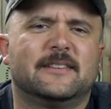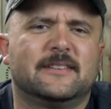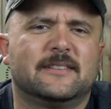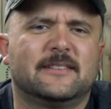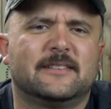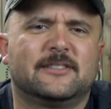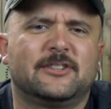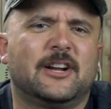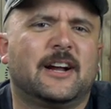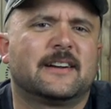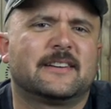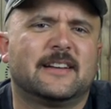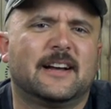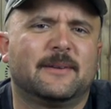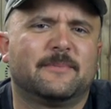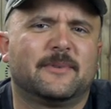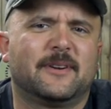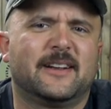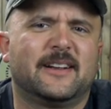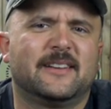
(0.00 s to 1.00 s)
It's Shock
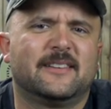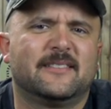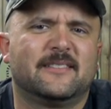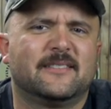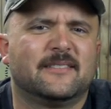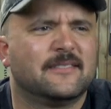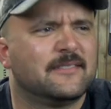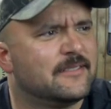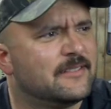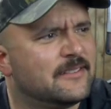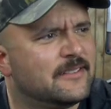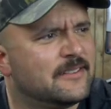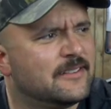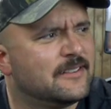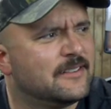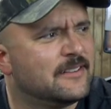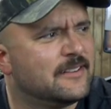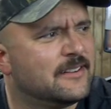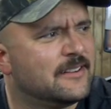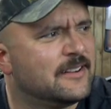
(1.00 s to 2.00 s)
Top, right?
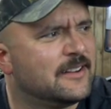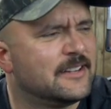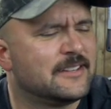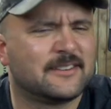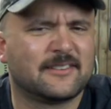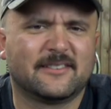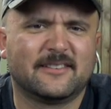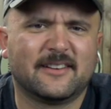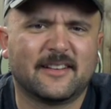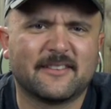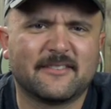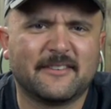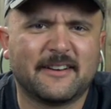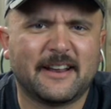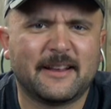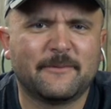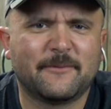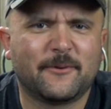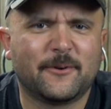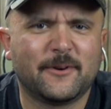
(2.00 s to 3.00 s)
Is there another
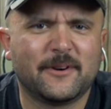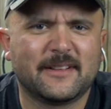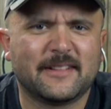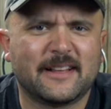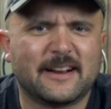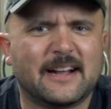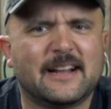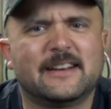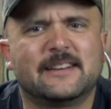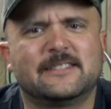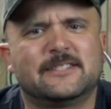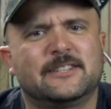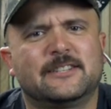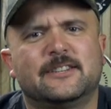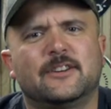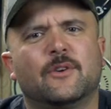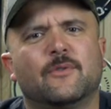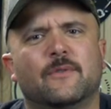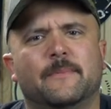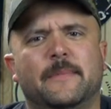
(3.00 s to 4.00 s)
name for it that I
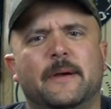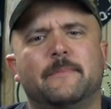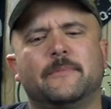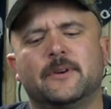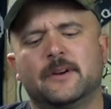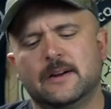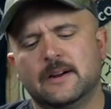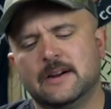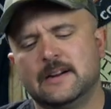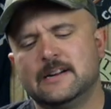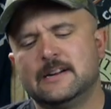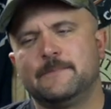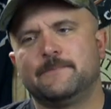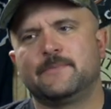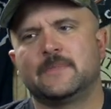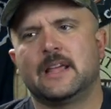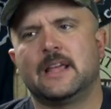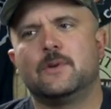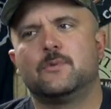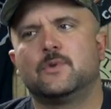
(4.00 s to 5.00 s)
just don't remember?
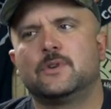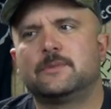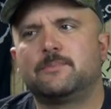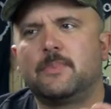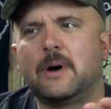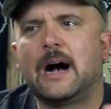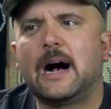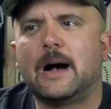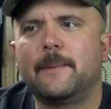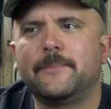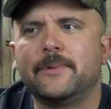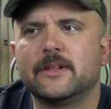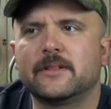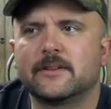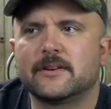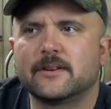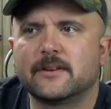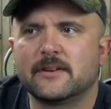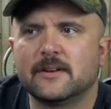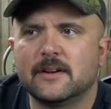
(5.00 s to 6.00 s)
It was
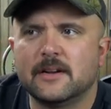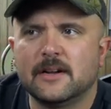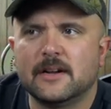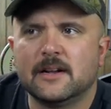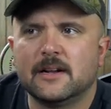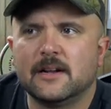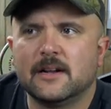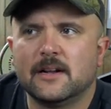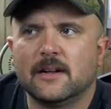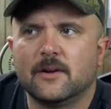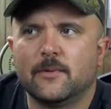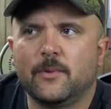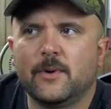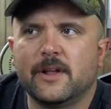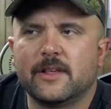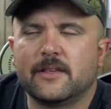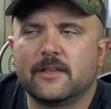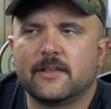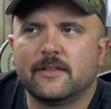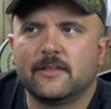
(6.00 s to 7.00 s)
popular
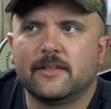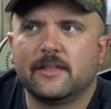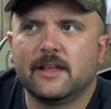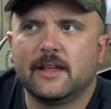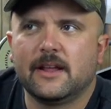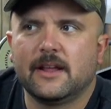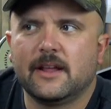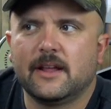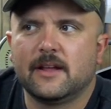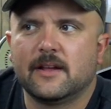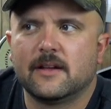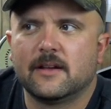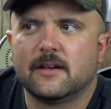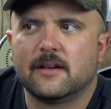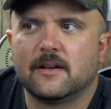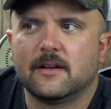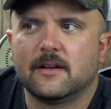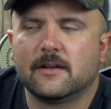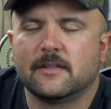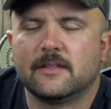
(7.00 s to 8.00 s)
with the
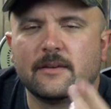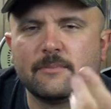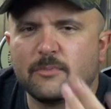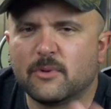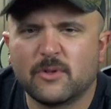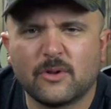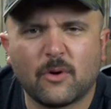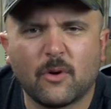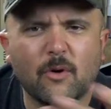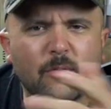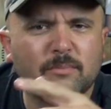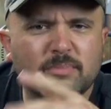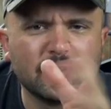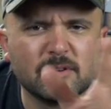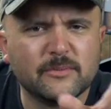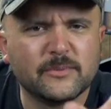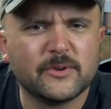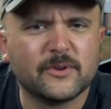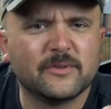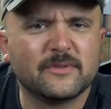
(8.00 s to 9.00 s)
the, the whole
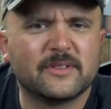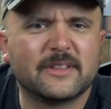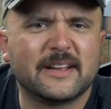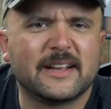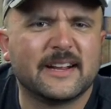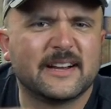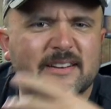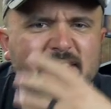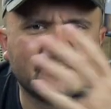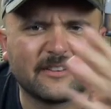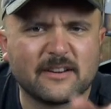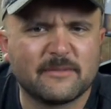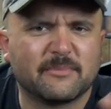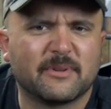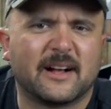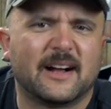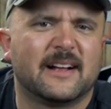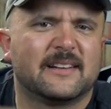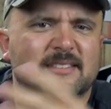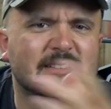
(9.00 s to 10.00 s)
blue moon thing, dirty
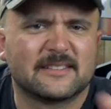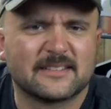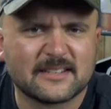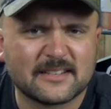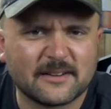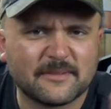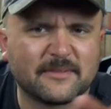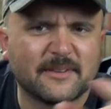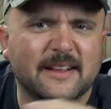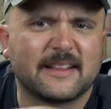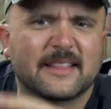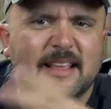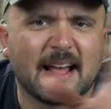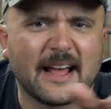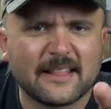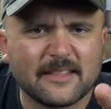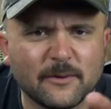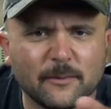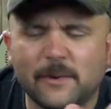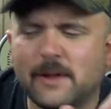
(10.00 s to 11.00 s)
Blondes and stuff like
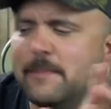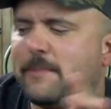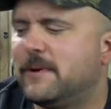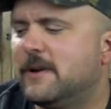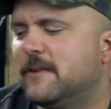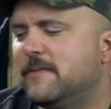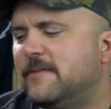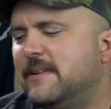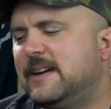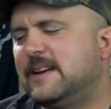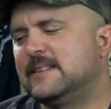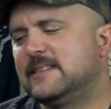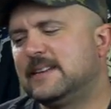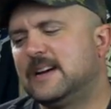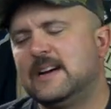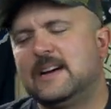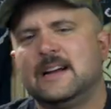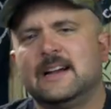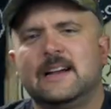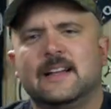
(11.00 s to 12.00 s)
that, the wheat beer phase,
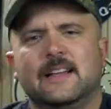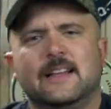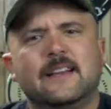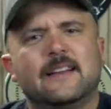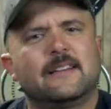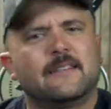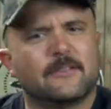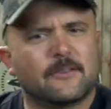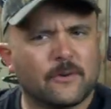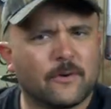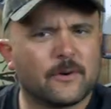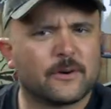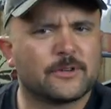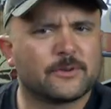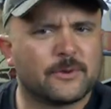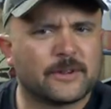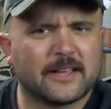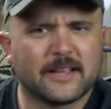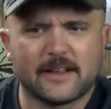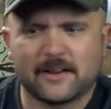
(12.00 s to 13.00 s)
you get a little
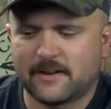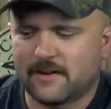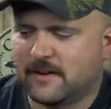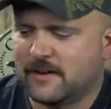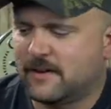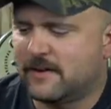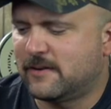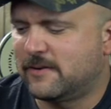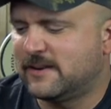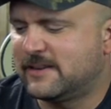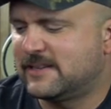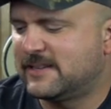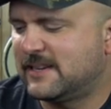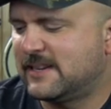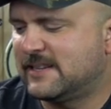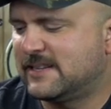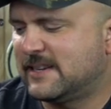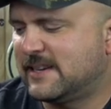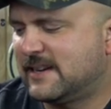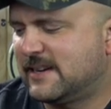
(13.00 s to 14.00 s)
orange with it. You know, it's
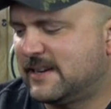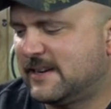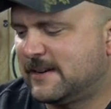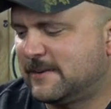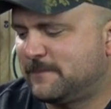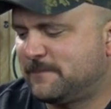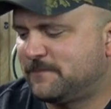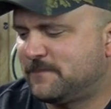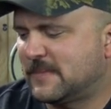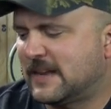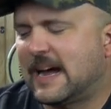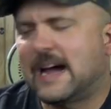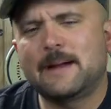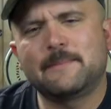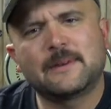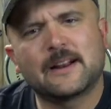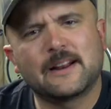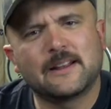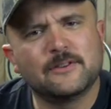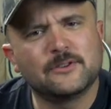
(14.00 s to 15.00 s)
it's um
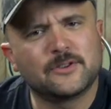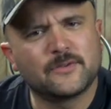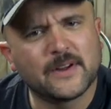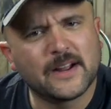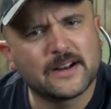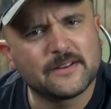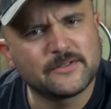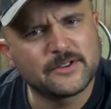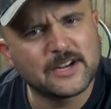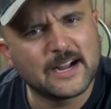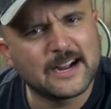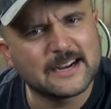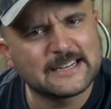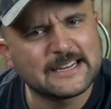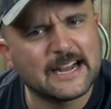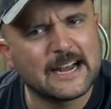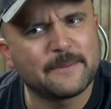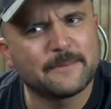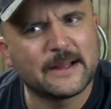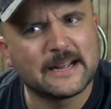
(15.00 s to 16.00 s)
I'm not a huge fan of Shock
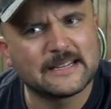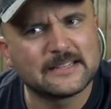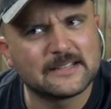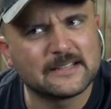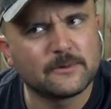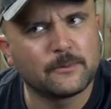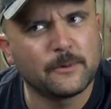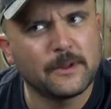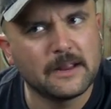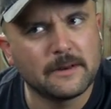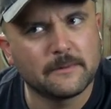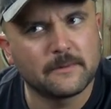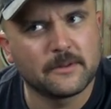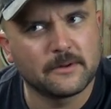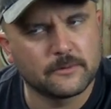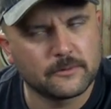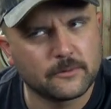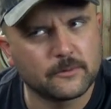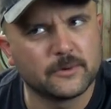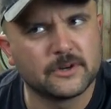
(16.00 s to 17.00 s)
Top as the wheat
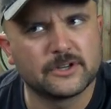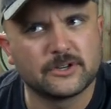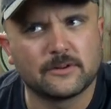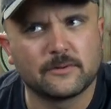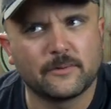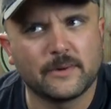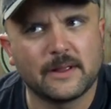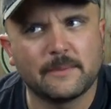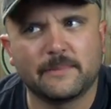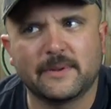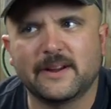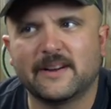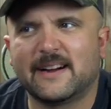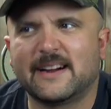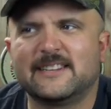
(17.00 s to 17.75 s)
the original wheat beer.